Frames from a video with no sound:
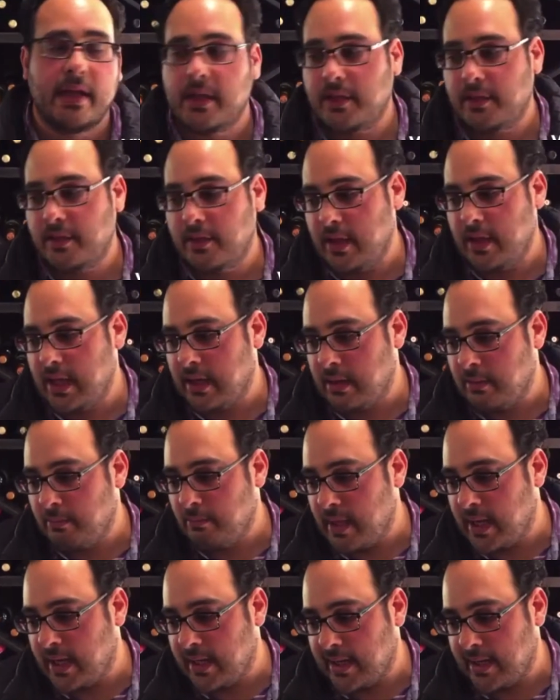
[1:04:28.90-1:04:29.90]
in a,
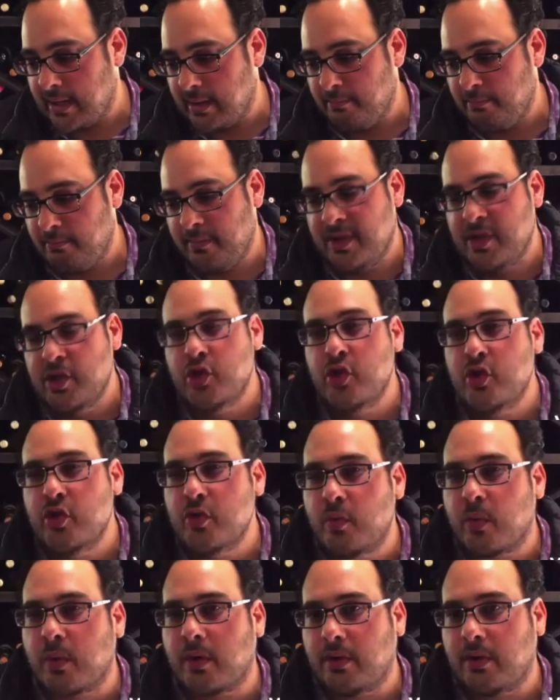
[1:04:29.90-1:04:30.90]
in a new
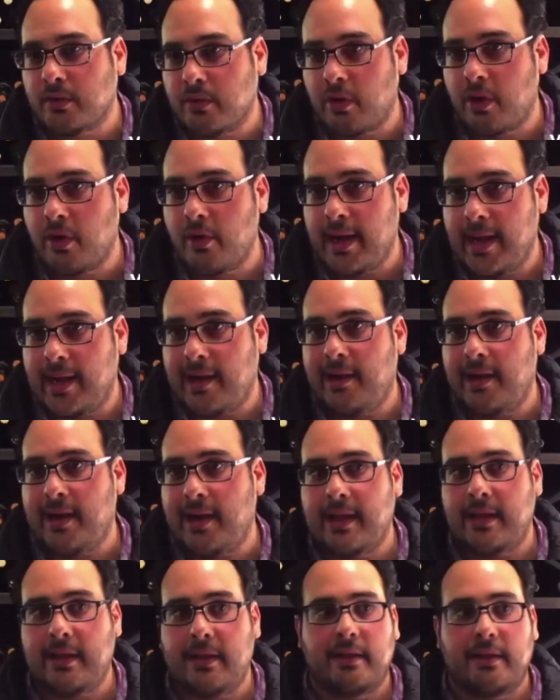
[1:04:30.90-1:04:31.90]
world growing
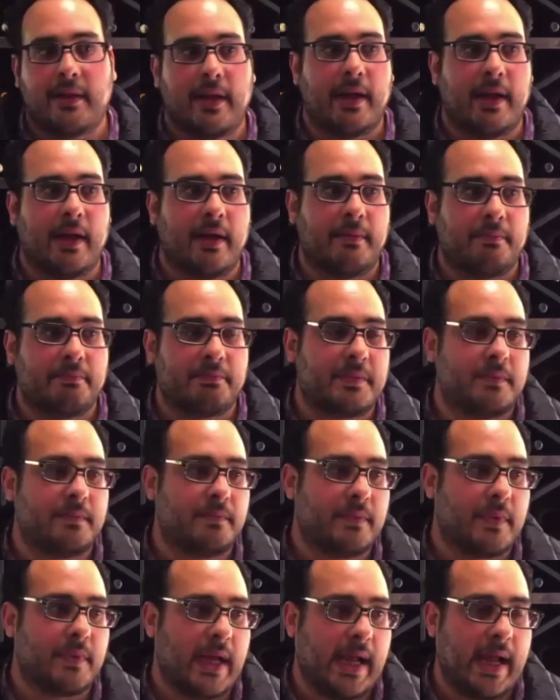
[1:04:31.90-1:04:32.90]
area, um,
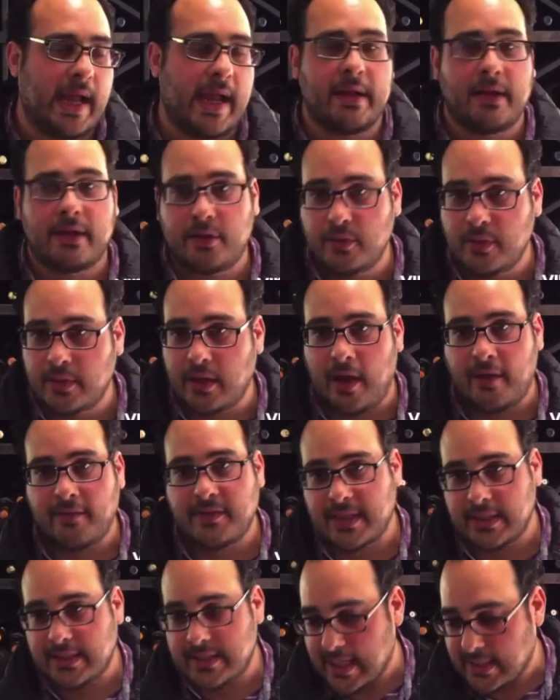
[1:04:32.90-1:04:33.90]
I include
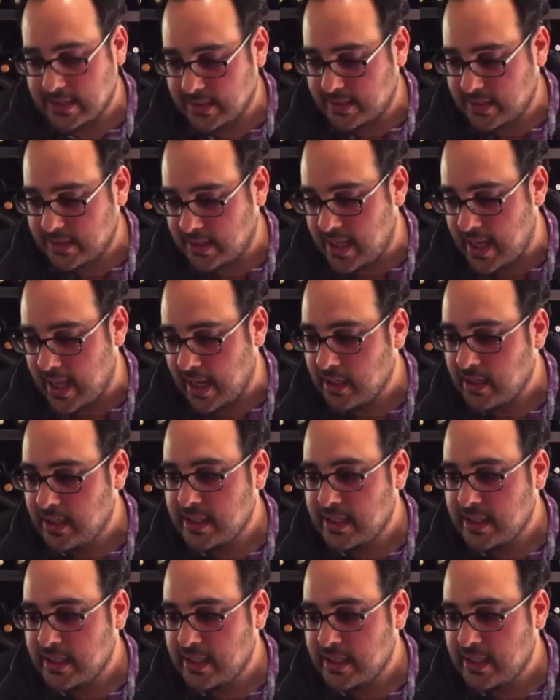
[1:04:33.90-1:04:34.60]
obviously Texas in that.